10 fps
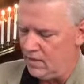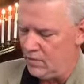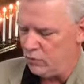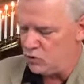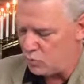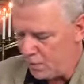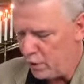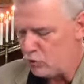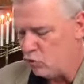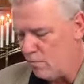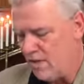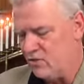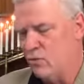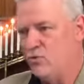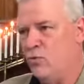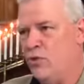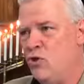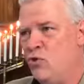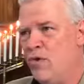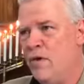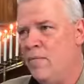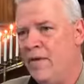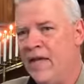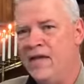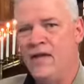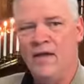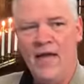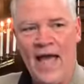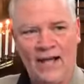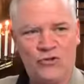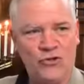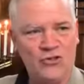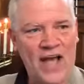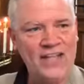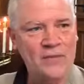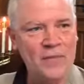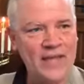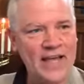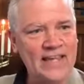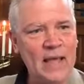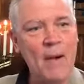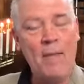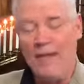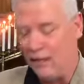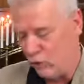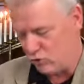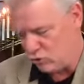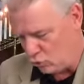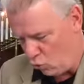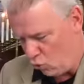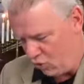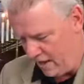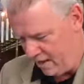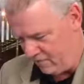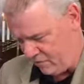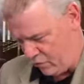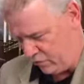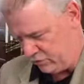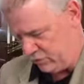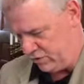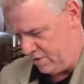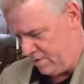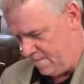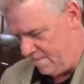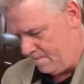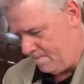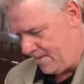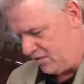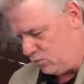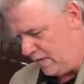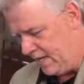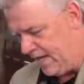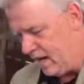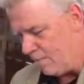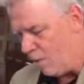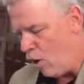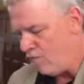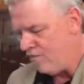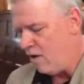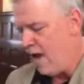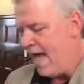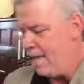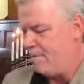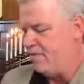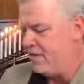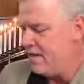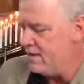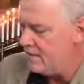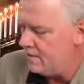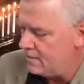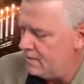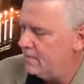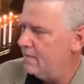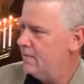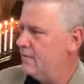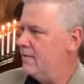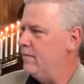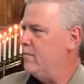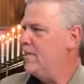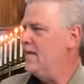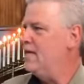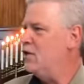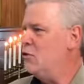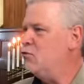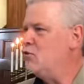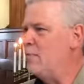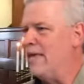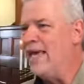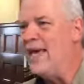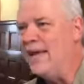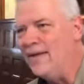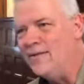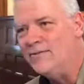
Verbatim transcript: Those spiritual muscles, when you begin to exercise them again, they might be a little sore at first as we get up off of our apathy and begin to use them again.